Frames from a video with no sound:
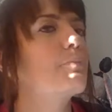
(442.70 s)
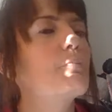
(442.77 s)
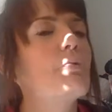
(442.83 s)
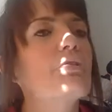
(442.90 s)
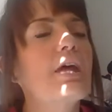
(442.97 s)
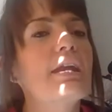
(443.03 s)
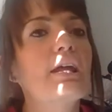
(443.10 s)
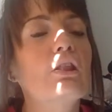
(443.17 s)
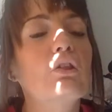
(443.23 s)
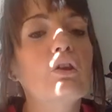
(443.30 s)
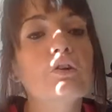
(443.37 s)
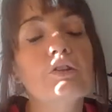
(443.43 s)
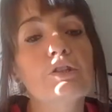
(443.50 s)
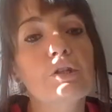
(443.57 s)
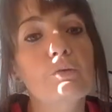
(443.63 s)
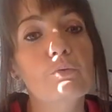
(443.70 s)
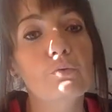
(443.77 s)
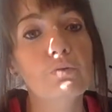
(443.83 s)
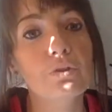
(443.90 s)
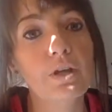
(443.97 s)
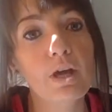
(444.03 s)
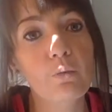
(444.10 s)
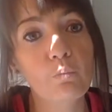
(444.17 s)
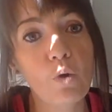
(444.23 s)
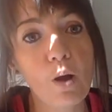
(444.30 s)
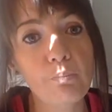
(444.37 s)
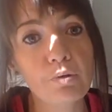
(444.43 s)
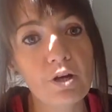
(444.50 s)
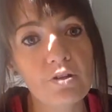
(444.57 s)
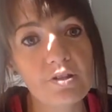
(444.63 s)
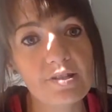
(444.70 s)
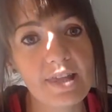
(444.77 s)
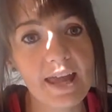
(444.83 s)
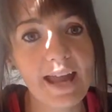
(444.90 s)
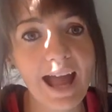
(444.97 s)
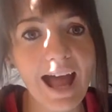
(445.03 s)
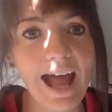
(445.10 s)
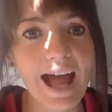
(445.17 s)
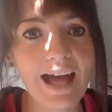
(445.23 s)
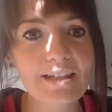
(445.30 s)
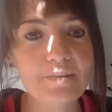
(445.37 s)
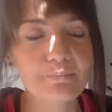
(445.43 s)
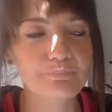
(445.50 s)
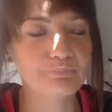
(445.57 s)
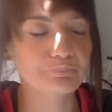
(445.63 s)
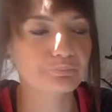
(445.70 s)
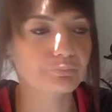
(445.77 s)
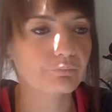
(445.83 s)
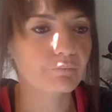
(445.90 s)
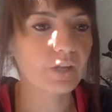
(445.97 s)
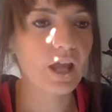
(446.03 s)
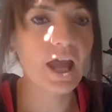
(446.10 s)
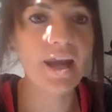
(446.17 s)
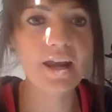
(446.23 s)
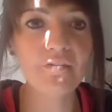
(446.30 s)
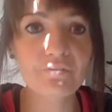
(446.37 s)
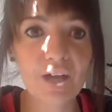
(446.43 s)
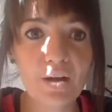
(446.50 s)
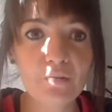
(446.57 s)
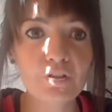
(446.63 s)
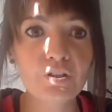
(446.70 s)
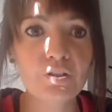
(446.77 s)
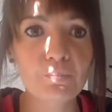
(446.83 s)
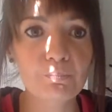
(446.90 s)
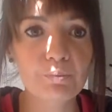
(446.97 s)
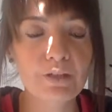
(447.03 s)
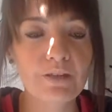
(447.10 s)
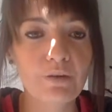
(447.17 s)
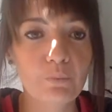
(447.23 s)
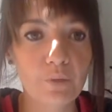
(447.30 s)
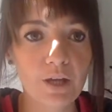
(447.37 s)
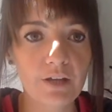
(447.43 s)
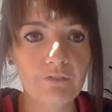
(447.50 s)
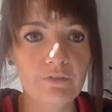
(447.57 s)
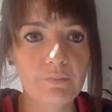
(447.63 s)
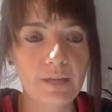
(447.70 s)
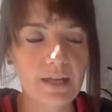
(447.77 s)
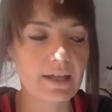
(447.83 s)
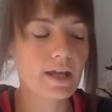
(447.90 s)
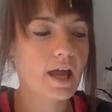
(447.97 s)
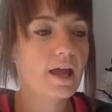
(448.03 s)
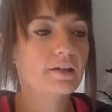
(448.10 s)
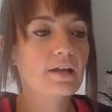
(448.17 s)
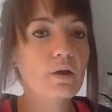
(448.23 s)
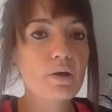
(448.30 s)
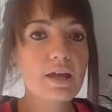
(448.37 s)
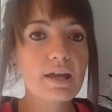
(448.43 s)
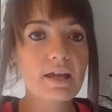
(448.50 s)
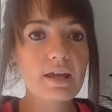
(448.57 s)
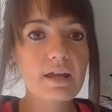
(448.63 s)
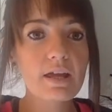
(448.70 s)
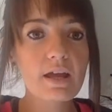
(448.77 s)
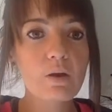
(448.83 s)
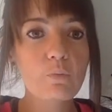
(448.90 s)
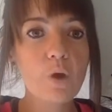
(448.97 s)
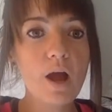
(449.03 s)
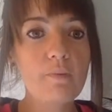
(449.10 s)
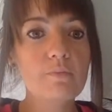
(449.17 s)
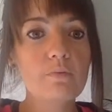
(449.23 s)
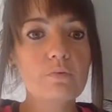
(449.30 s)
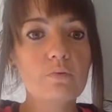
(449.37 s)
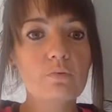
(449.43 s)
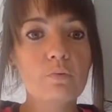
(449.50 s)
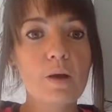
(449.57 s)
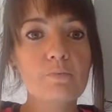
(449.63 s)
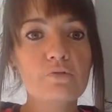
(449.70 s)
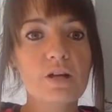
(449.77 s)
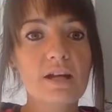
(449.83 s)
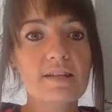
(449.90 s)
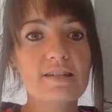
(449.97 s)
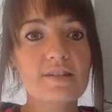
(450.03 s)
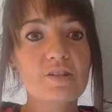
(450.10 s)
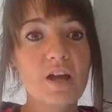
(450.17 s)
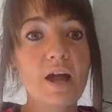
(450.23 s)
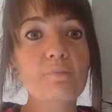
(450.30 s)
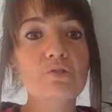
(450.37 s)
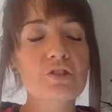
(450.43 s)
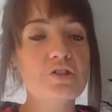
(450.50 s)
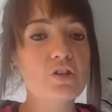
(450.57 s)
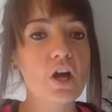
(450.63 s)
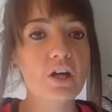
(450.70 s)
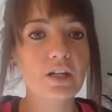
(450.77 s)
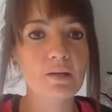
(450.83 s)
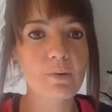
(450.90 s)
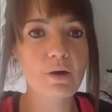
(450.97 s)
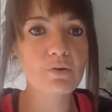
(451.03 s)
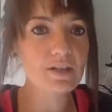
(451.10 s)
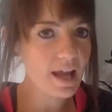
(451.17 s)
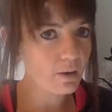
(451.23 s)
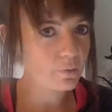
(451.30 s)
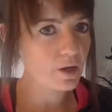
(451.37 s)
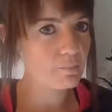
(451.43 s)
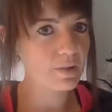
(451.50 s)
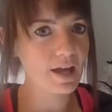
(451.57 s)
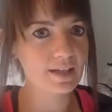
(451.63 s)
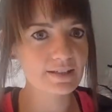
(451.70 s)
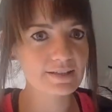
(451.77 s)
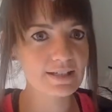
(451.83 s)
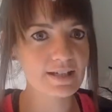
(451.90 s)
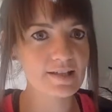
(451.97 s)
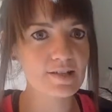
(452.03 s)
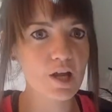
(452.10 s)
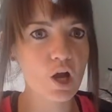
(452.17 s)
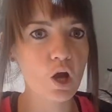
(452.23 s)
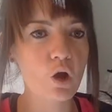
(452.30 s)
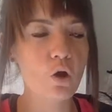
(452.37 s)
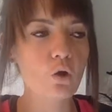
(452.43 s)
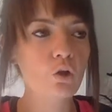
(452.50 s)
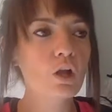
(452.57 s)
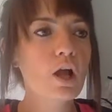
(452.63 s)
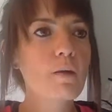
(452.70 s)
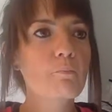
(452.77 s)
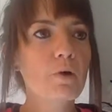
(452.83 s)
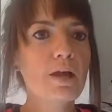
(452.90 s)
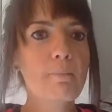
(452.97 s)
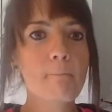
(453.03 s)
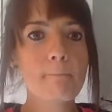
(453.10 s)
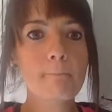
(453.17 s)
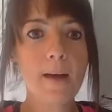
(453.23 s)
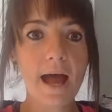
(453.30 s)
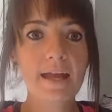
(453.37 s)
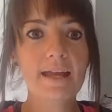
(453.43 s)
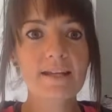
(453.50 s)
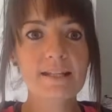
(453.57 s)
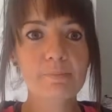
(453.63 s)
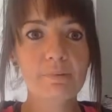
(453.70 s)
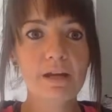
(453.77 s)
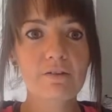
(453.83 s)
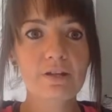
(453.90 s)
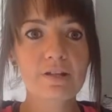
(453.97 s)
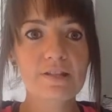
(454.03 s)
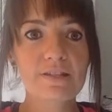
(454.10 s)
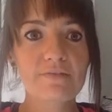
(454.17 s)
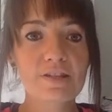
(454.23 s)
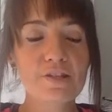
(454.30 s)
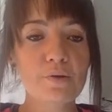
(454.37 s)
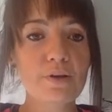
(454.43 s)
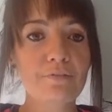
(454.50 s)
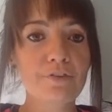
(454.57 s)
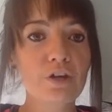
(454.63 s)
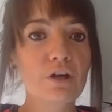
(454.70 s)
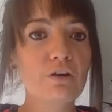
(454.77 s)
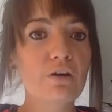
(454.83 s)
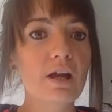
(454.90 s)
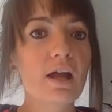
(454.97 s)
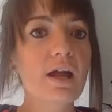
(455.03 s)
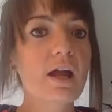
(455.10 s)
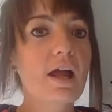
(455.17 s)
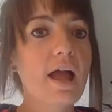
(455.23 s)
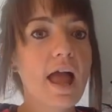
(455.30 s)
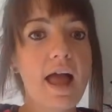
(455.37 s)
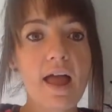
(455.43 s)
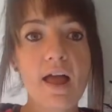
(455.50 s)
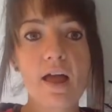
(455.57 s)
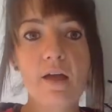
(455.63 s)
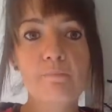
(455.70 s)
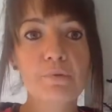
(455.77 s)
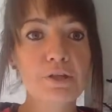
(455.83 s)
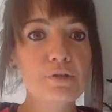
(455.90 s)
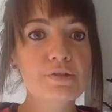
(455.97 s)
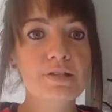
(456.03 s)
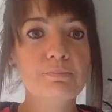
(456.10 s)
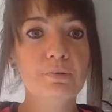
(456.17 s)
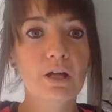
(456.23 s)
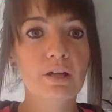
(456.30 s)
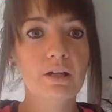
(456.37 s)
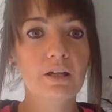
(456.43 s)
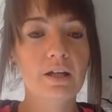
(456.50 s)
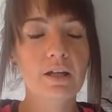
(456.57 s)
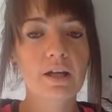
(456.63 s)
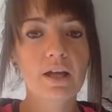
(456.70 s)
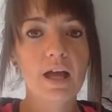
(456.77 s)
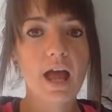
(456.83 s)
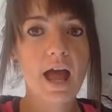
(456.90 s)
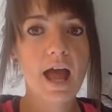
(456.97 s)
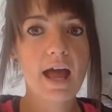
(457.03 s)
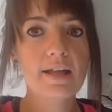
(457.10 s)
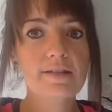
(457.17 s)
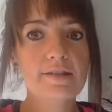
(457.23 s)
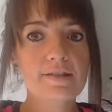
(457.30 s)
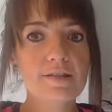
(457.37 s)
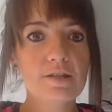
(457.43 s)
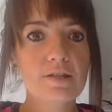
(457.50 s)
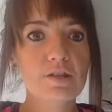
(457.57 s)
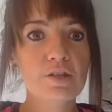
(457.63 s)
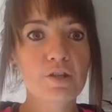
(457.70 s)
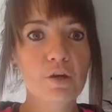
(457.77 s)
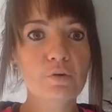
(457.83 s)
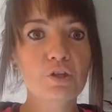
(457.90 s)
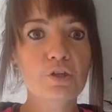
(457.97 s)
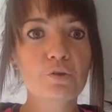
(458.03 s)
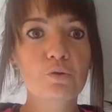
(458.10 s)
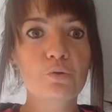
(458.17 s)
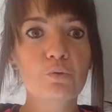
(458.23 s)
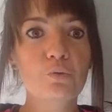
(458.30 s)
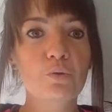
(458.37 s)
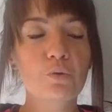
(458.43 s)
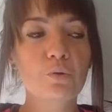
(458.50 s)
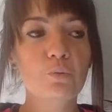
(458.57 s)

But then I looked at what products they had, and I found a company that worked for me. Now, what I'm trying to I'm just talking about network marketing as a whole, but in my experience of it. So if you're a beauty blogger and you